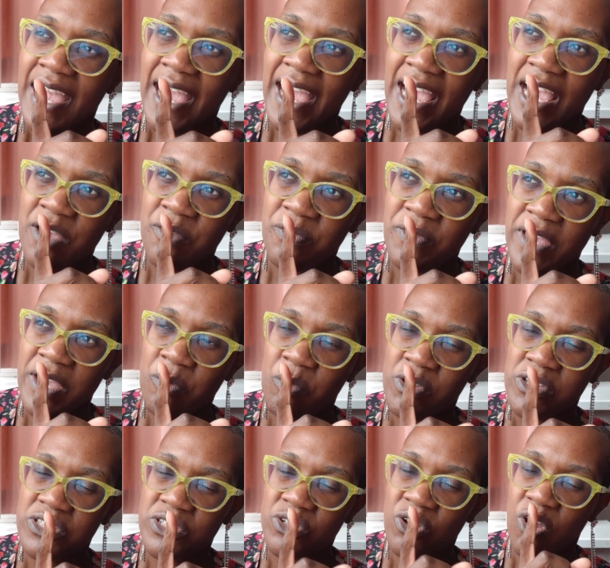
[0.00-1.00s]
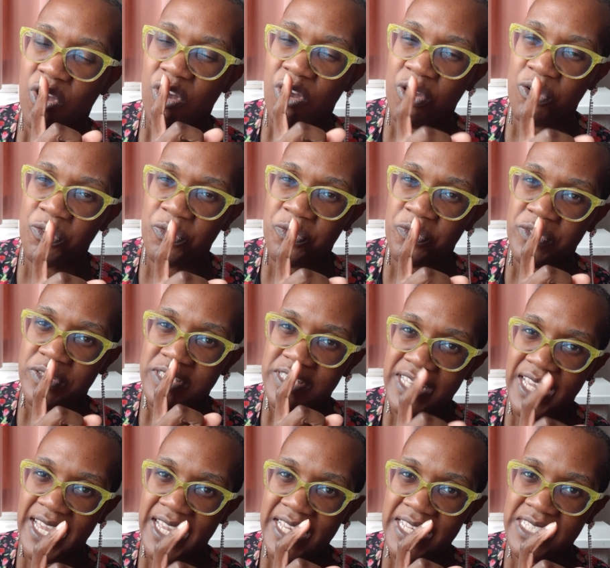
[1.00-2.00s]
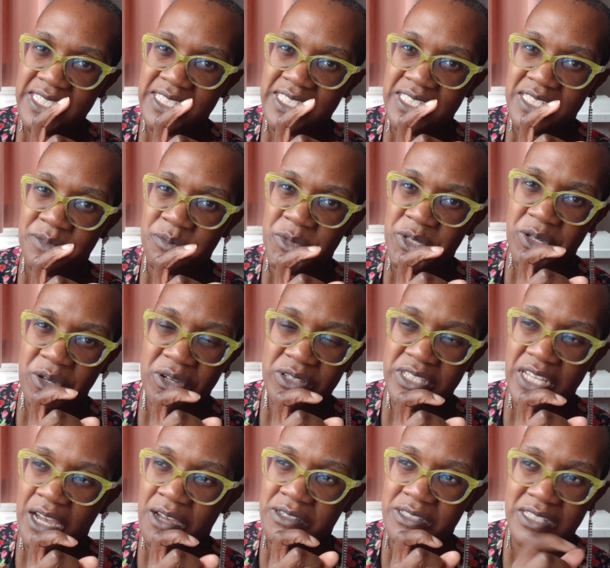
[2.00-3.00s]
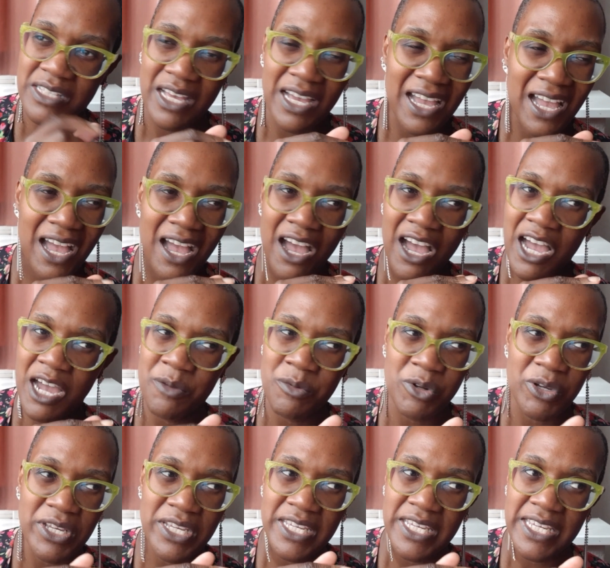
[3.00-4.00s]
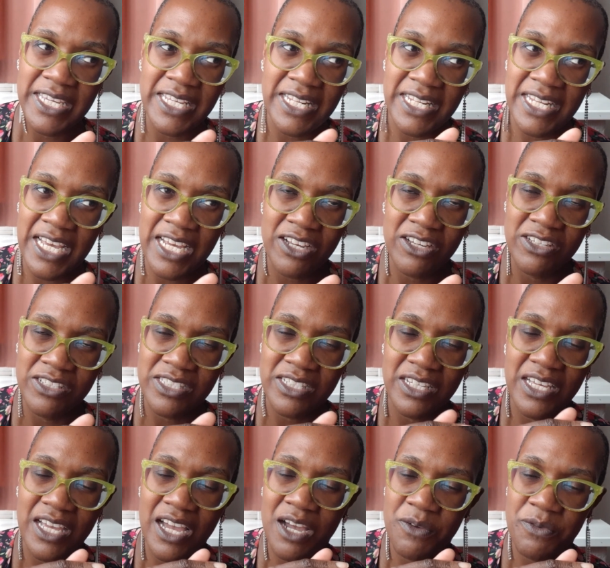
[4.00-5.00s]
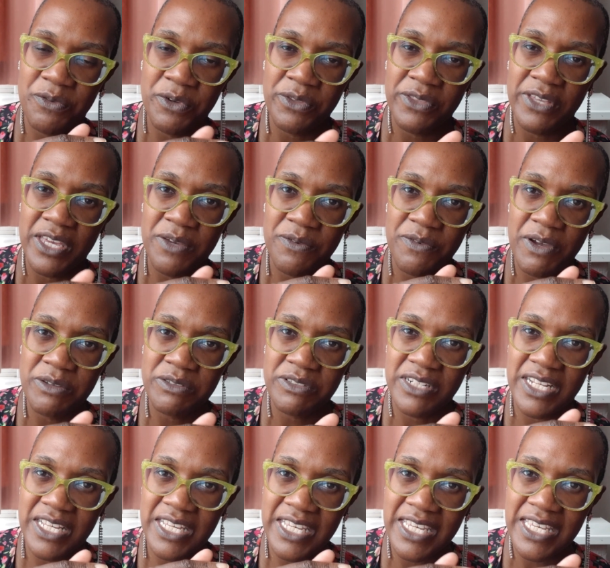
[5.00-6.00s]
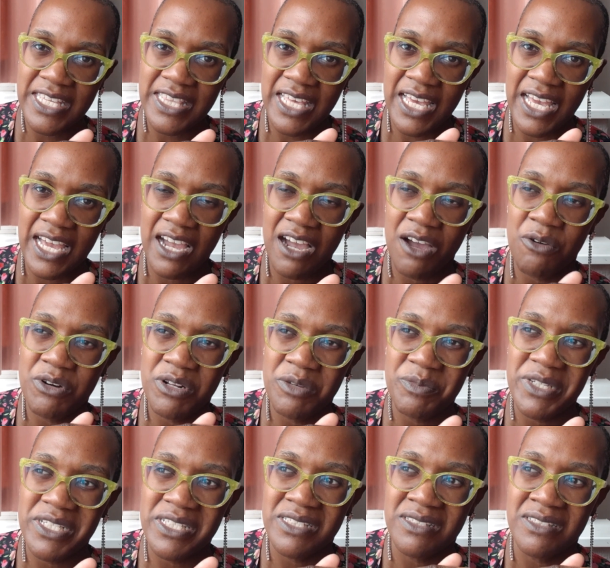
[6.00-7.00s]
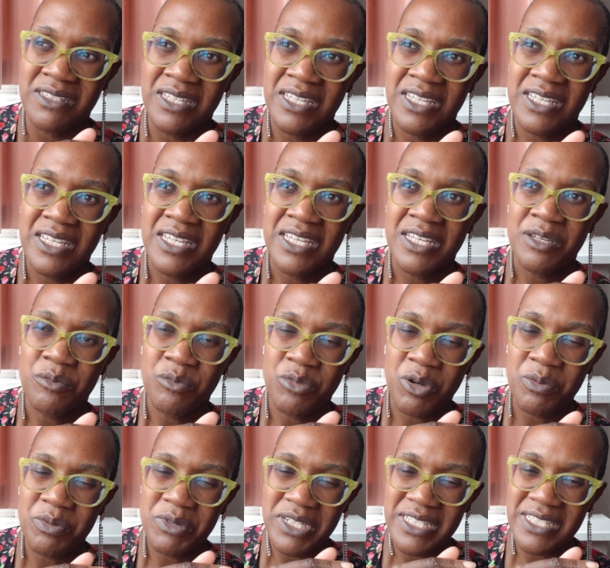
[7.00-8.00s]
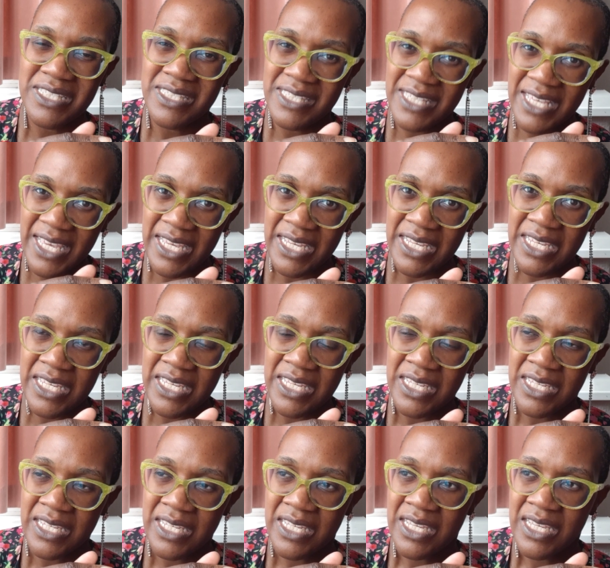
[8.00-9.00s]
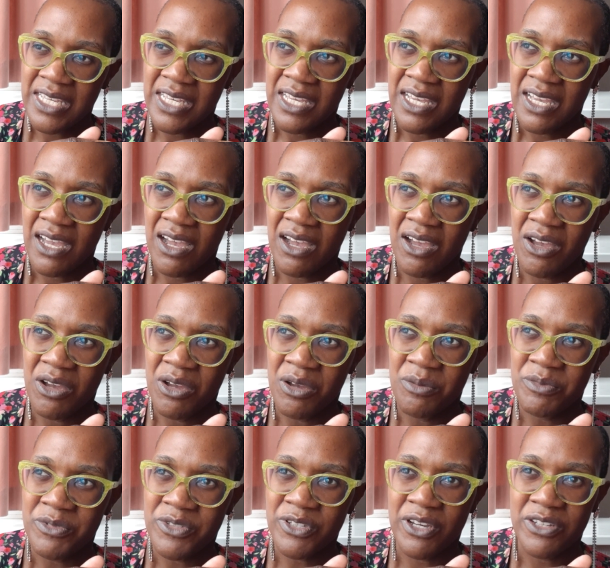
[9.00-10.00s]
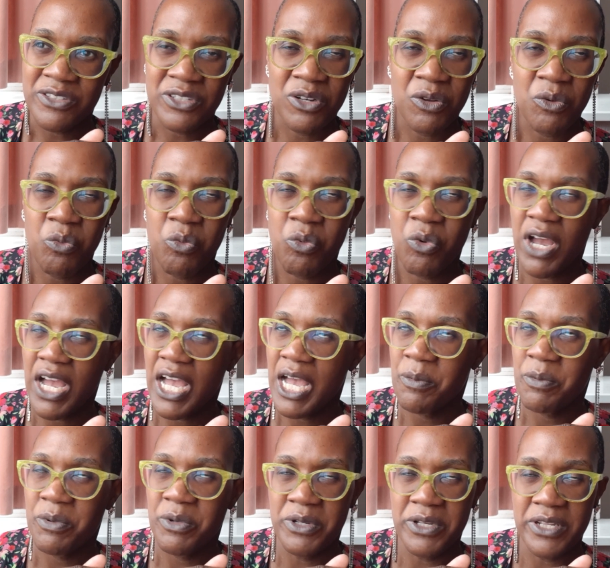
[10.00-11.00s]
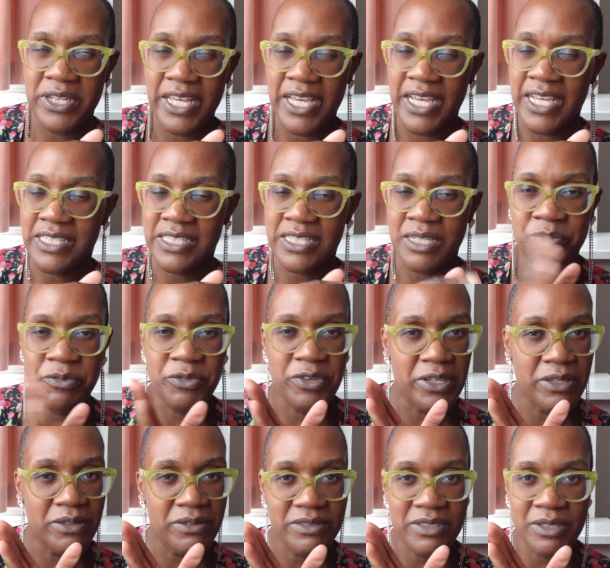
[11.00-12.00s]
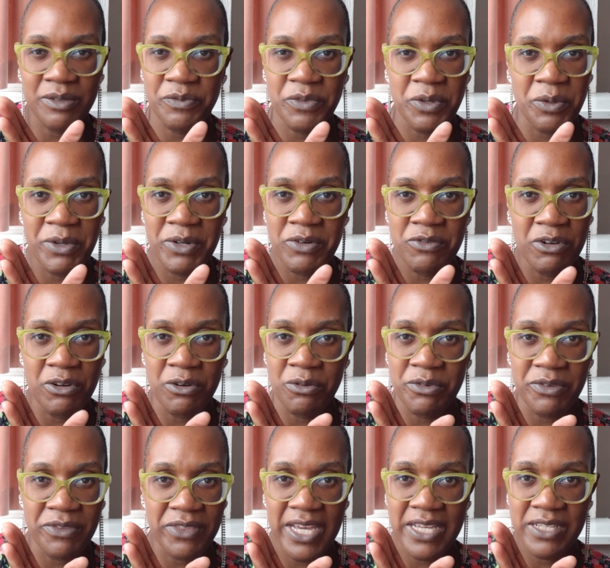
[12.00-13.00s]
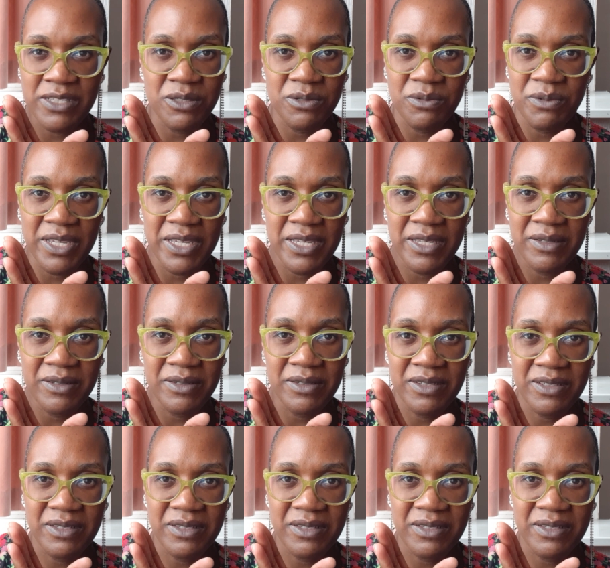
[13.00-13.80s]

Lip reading: if it was an off taste, because I was like, I'm not eating that, because I feel that if I was going to eat that, I would have been probably sick. So I don't know what happened there. Something went wrong with that sweet.